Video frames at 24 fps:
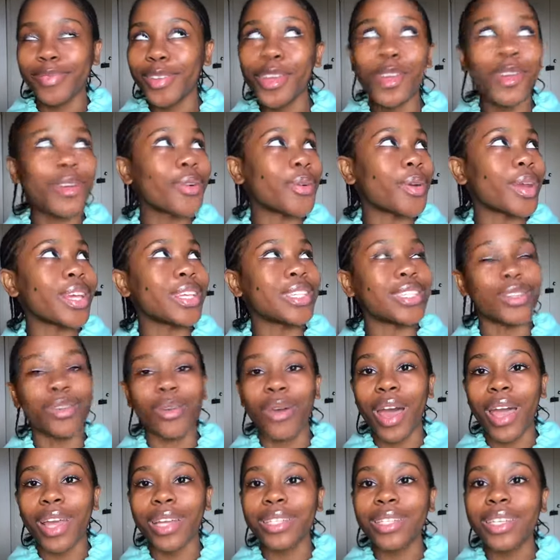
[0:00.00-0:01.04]
Crazy,
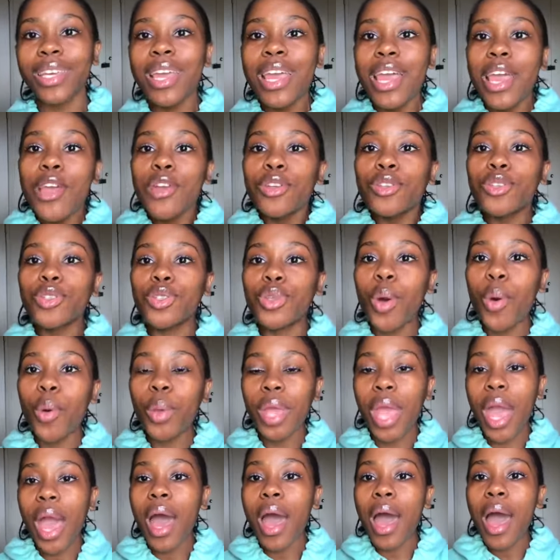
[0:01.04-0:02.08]
right? So
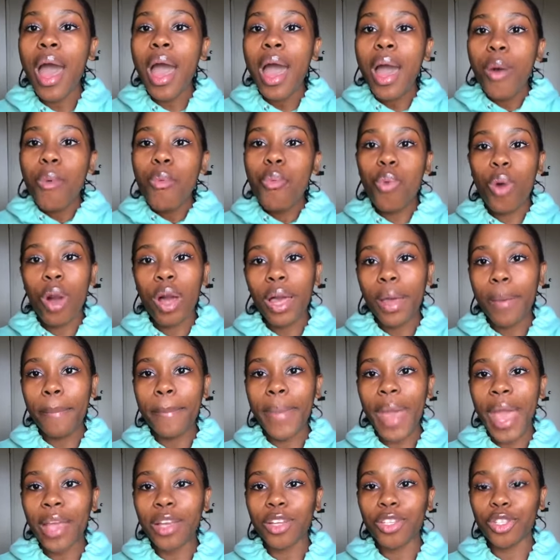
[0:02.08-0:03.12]
yeah, welcome
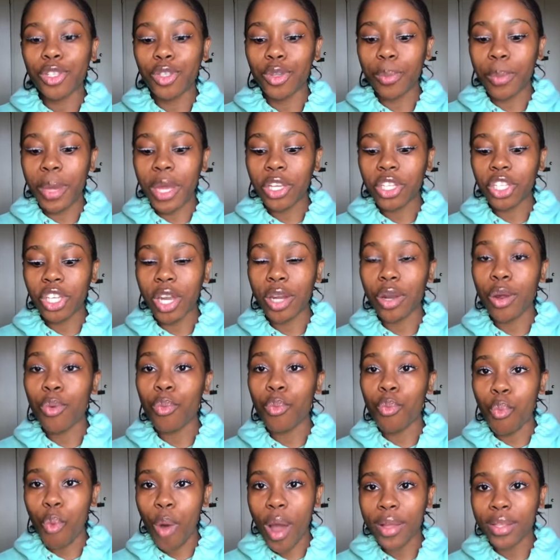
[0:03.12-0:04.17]
back to my channel
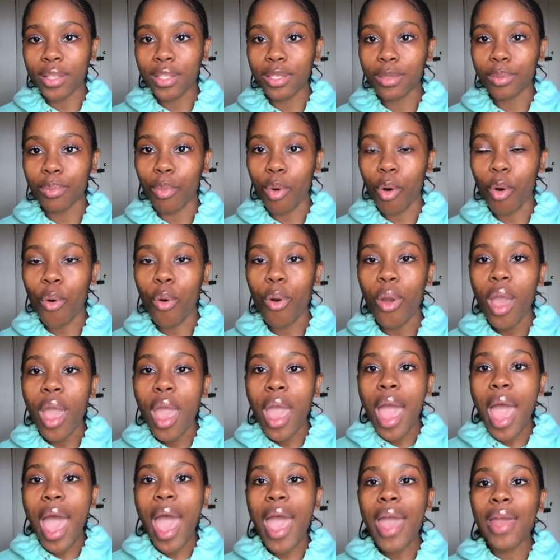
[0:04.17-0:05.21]
once more,
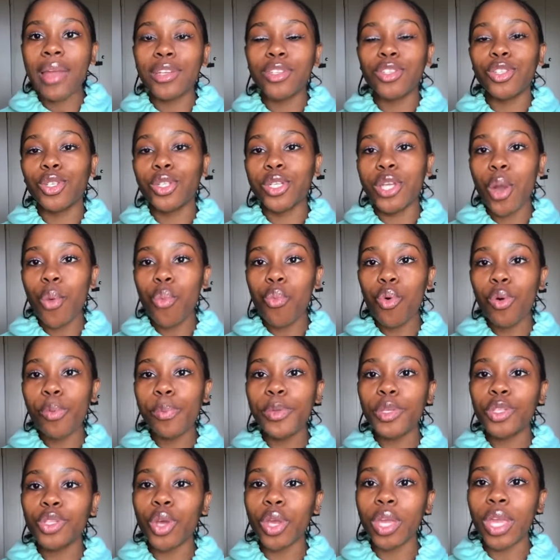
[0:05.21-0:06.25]
and today we'll be
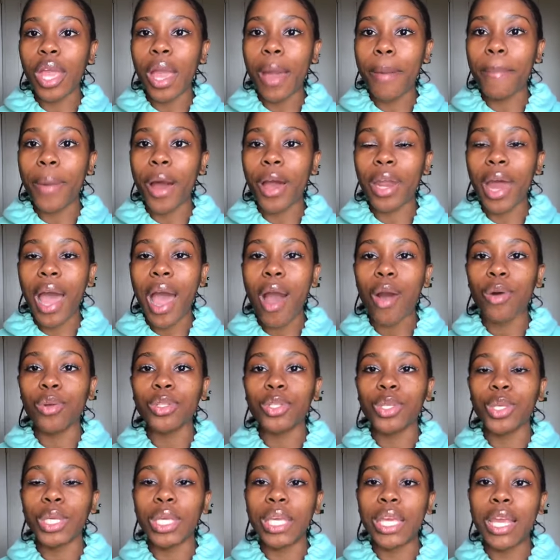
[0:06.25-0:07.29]
talking about how
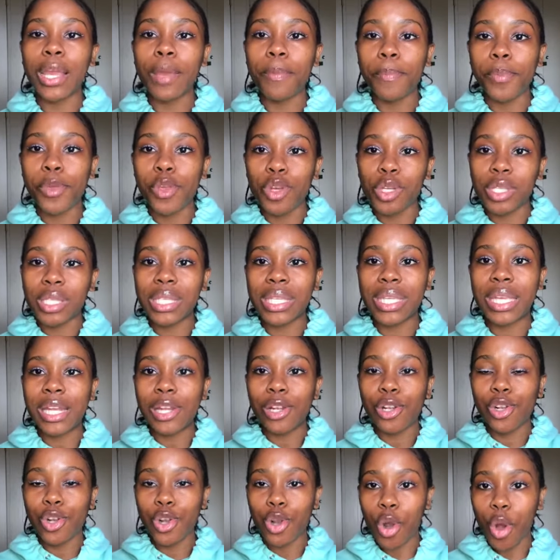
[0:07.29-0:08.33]
to keep your
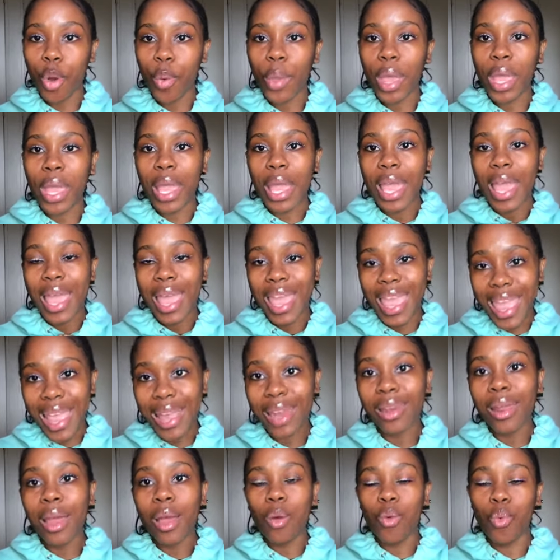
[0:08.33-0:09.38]
skin glowing
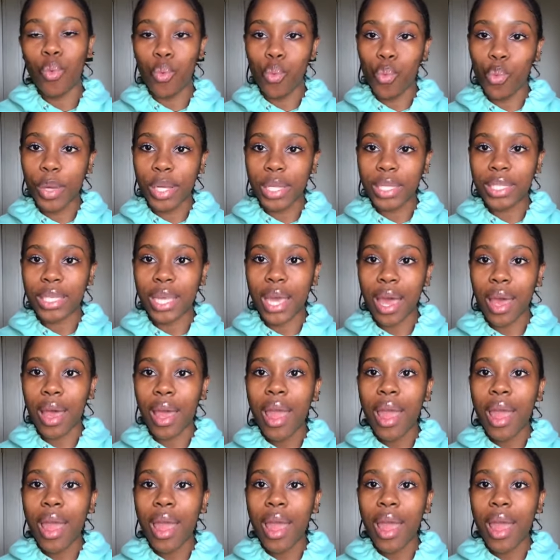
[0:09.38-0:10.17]
in winter.